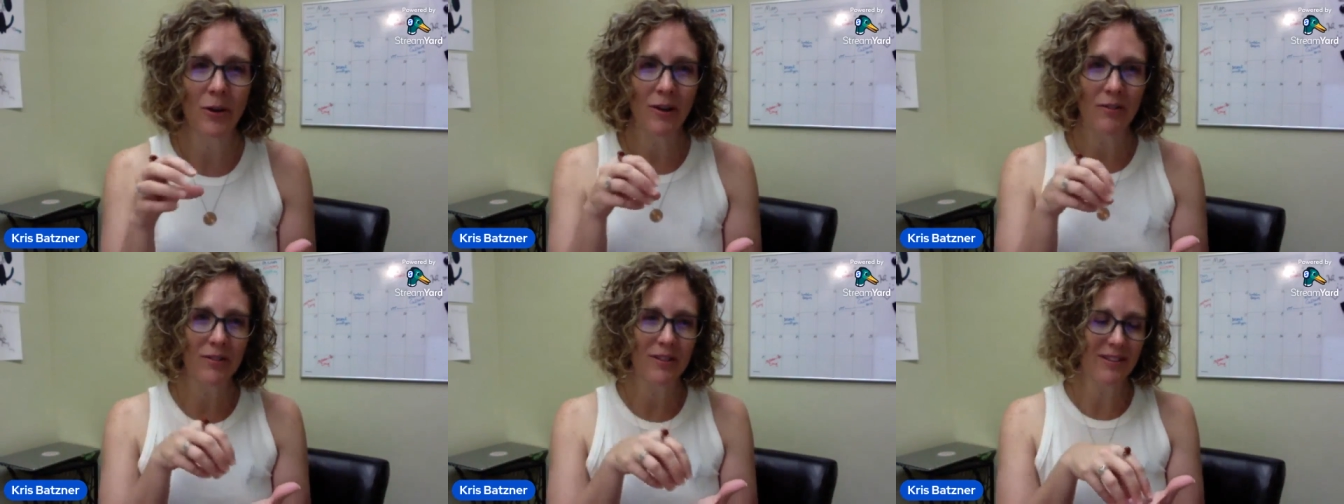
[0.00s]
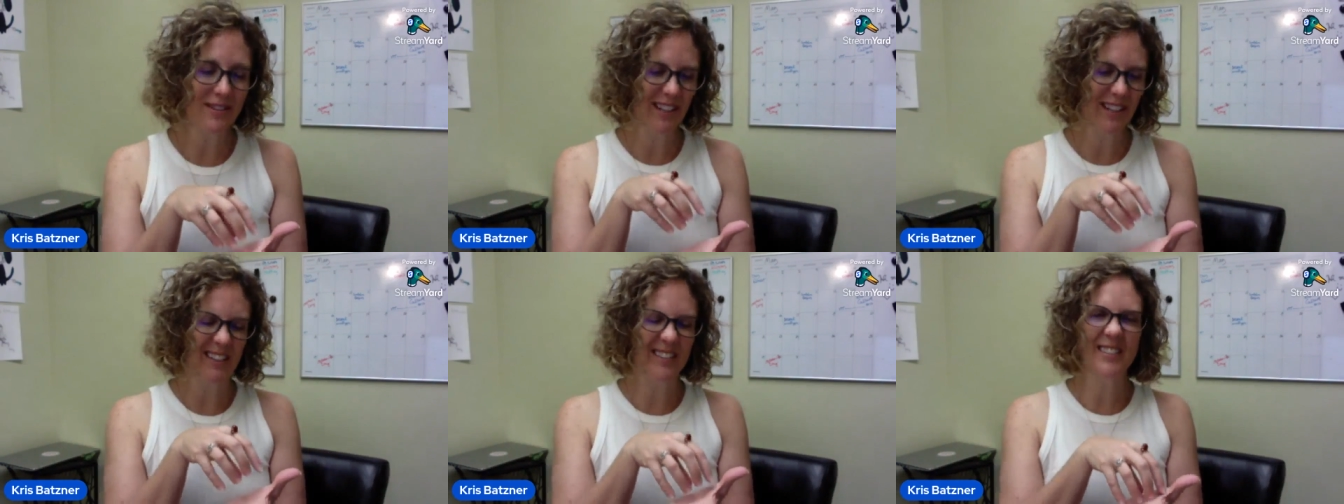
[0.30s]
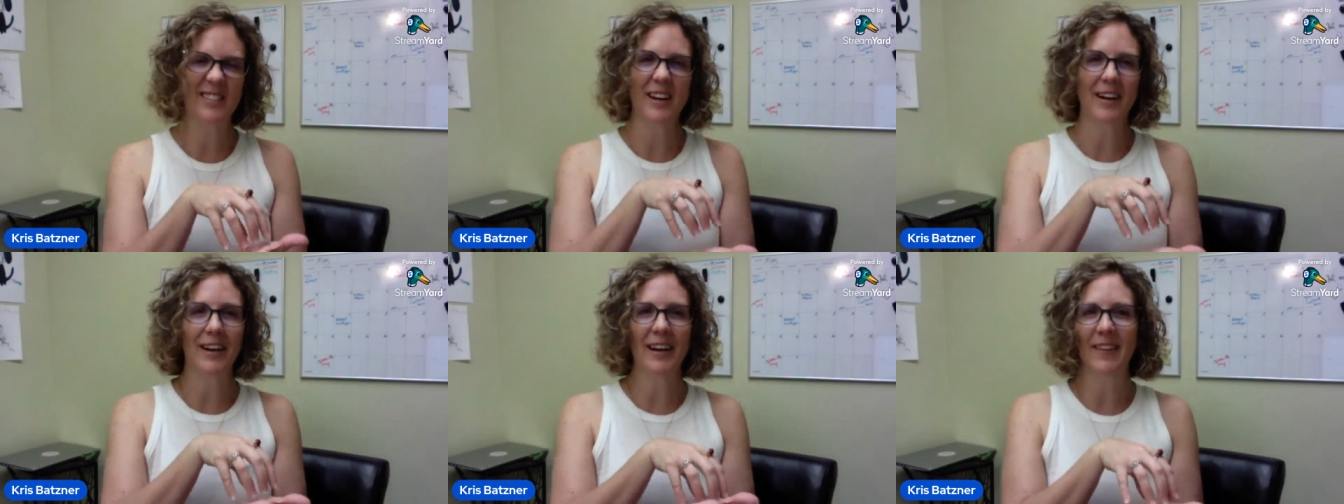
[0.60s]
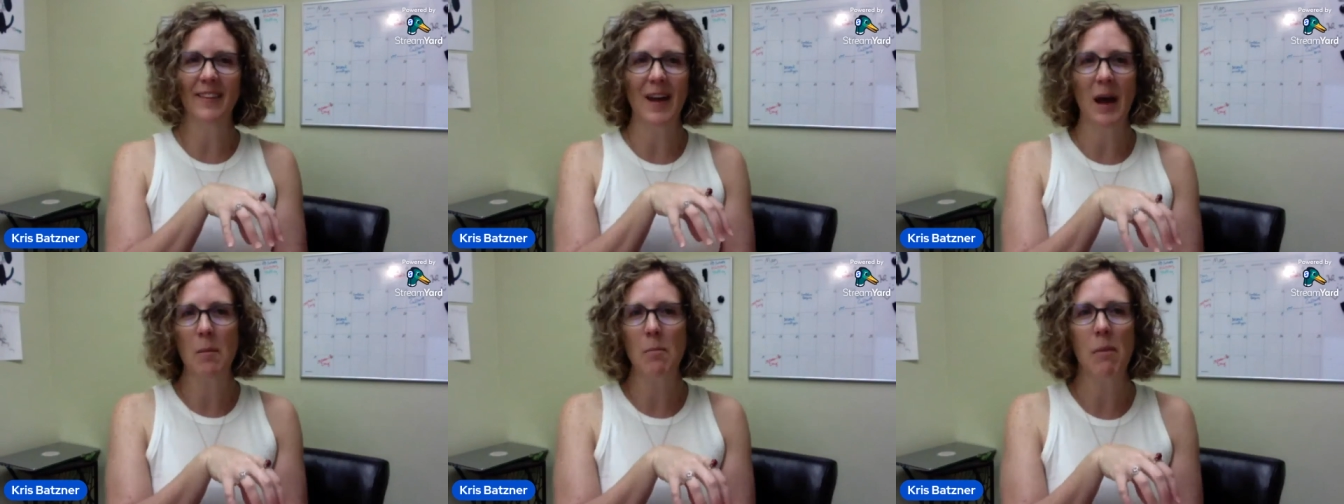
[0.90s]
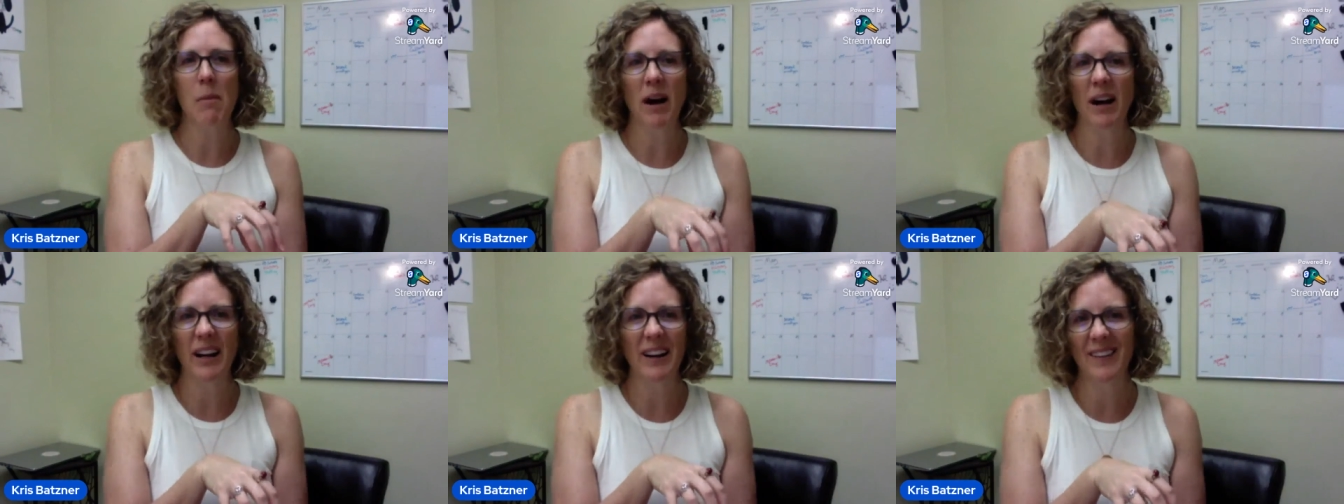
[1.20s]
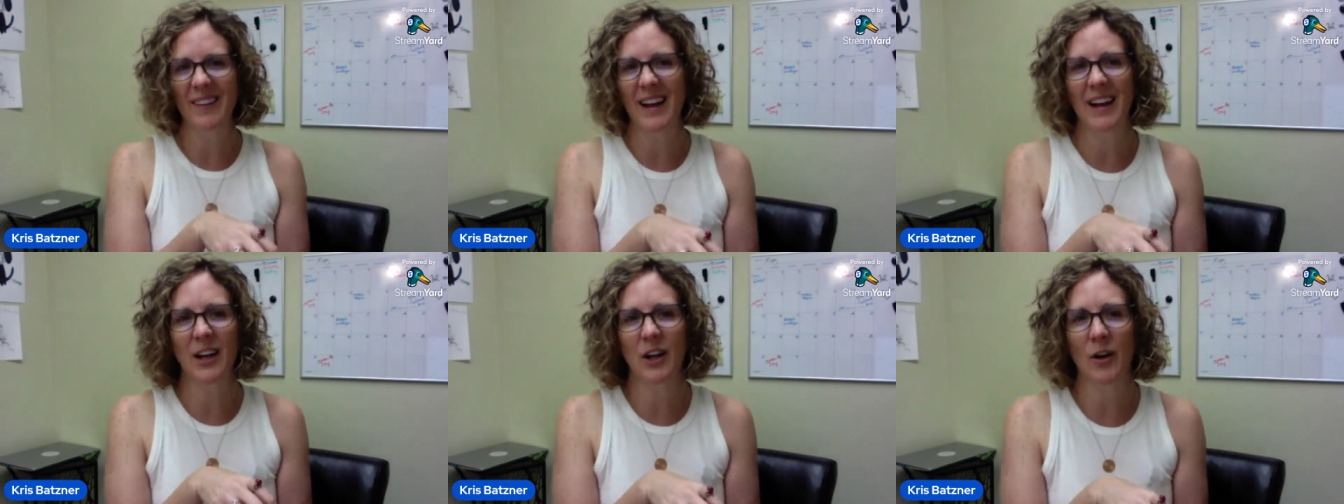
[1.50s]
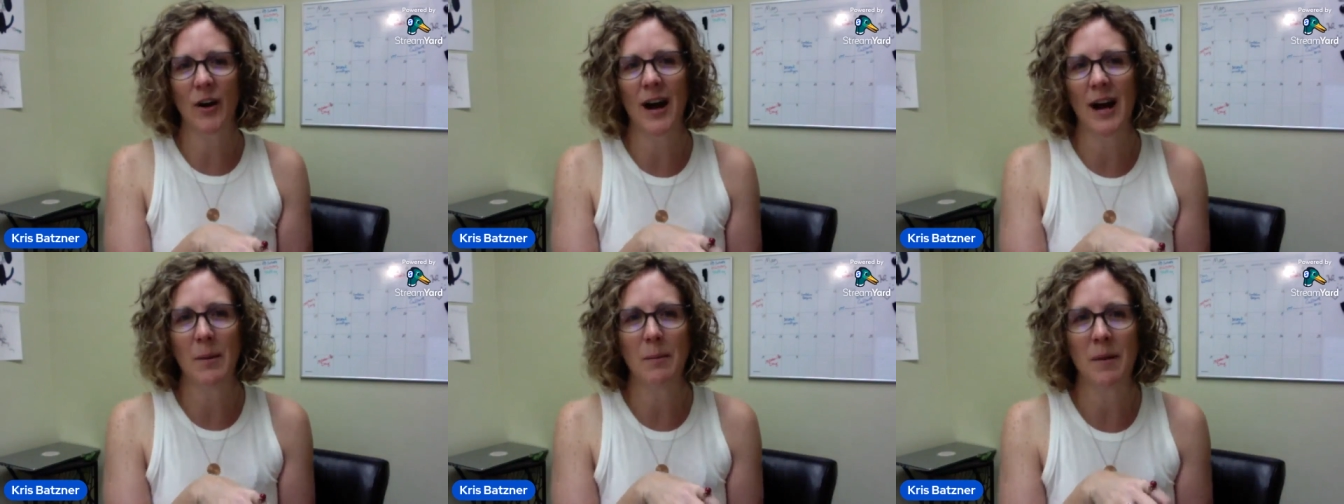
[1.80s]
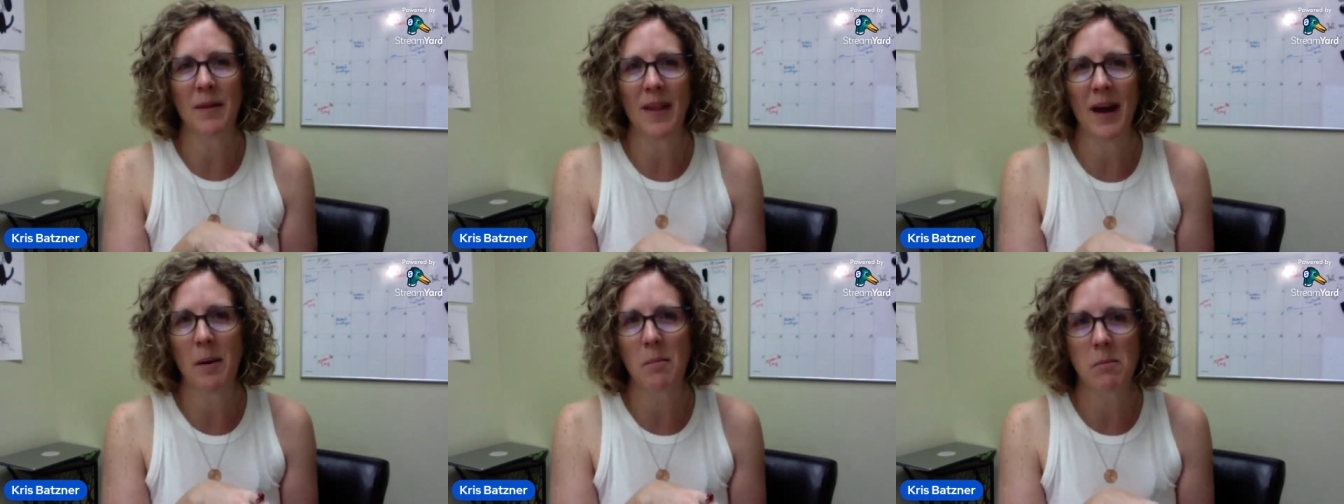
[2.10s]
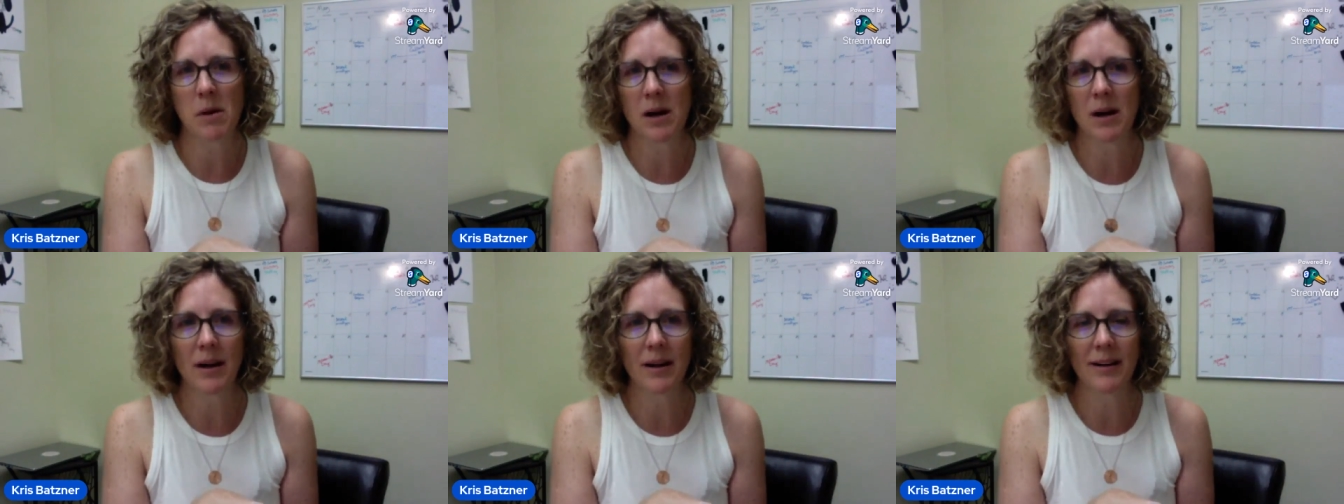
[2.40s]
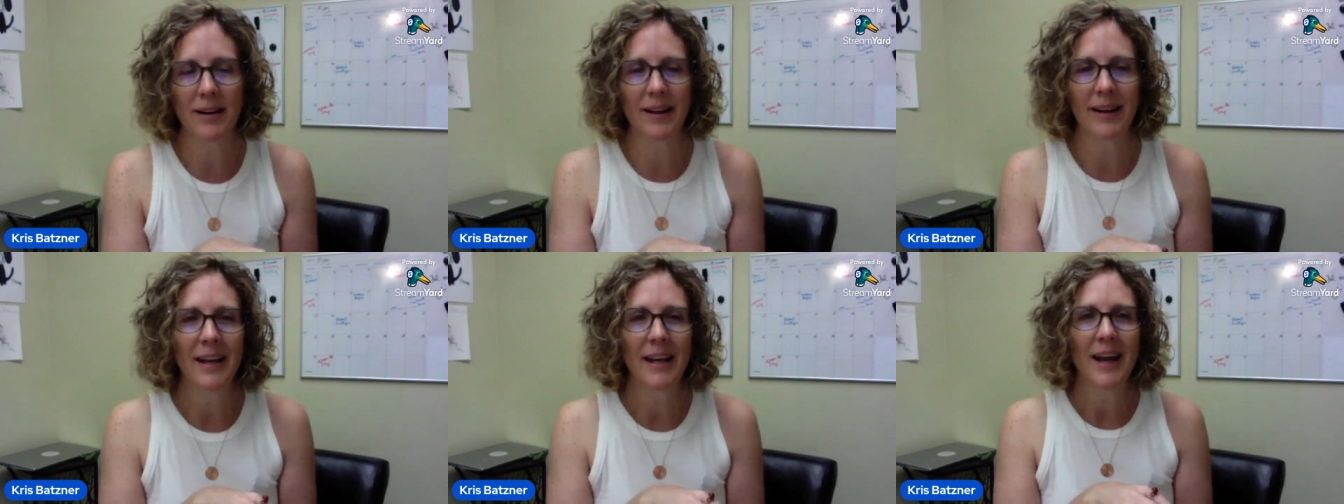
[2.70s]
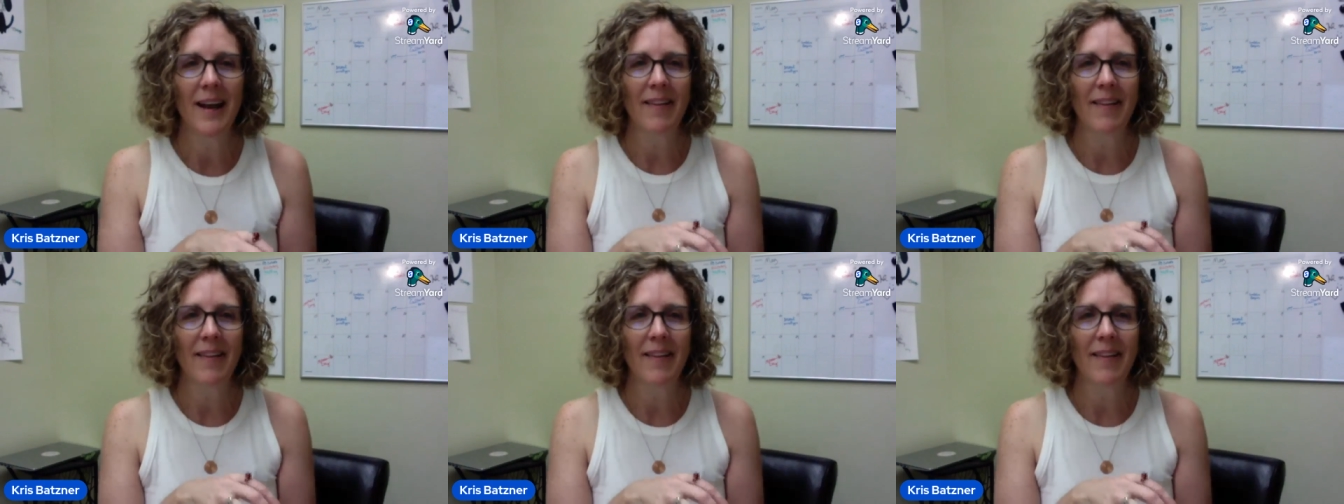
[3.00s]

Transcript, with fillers: have to stay stuck in that muck and that grime and that mud,